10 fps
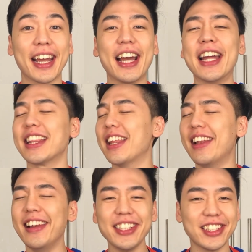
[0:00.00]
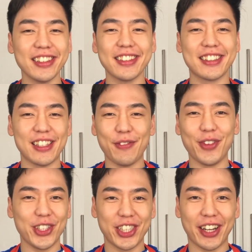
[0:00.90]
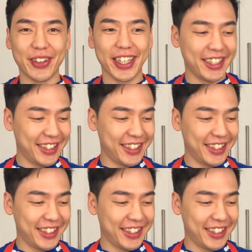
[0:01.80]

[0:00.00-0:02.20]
a delicious seafood chowder.